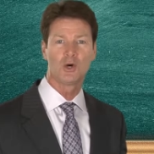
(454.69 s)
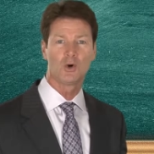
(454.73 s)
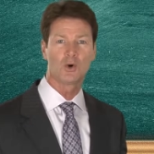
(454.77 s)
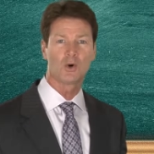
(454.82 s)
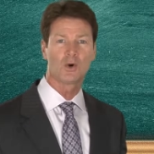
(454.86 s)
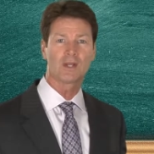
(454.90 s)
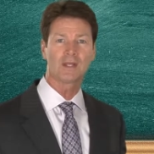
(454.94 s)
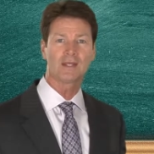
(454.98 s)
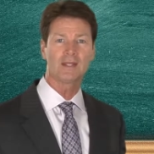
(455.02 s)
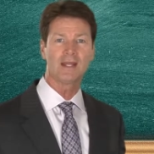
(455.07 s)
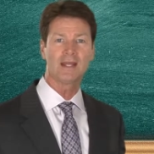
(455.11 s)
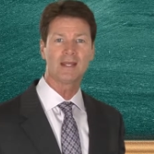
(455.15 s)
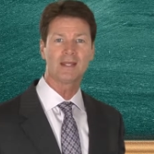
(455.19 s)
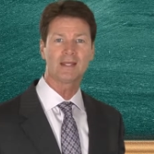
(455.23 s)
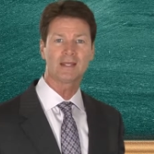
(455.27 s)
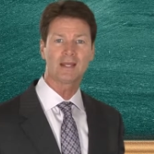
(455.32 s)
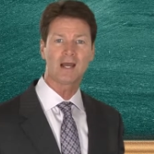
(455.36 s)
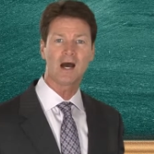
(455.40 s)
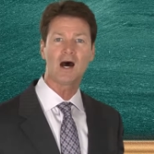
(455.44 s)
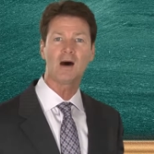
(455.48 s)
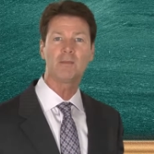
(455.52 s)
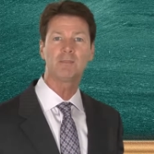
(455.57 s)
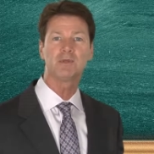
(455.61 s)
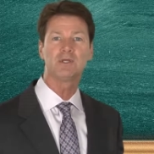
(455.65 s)
or get a
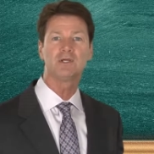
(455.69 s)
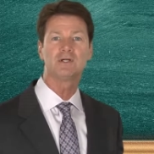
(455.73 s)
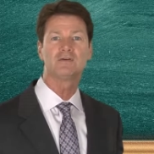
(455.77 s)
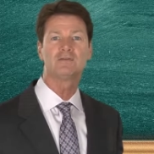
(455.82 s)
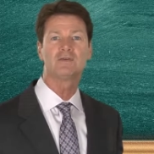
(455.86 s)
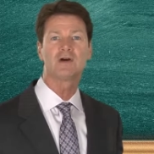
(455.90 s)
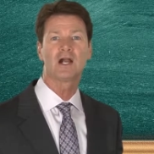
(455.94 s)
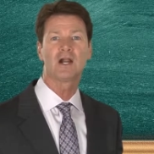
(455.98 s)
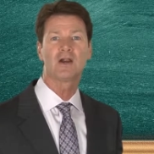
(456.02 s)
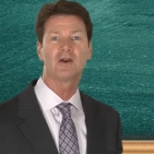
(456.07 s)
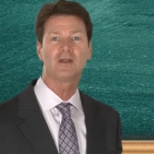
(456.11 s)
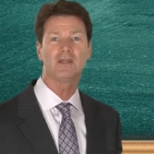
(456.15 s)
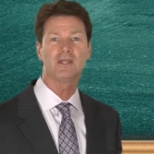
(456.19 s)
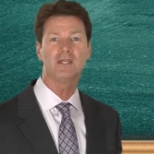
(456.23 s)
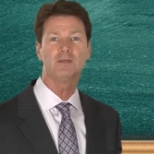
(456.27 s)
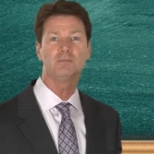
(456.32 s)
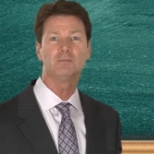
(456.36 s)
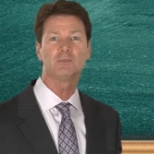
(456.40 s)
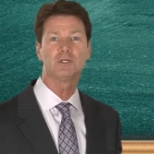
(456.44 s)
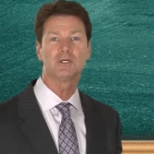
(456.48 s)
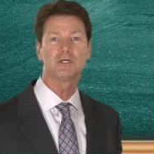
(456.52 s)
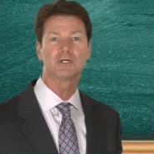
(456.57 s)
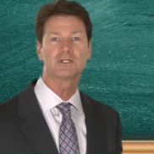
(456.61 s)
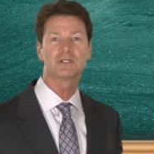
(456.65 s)
copy of our
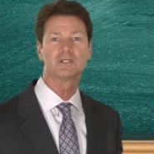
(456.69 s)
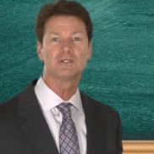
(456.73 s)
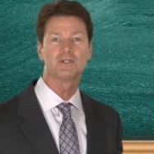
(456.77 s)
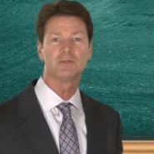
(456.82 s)
ebook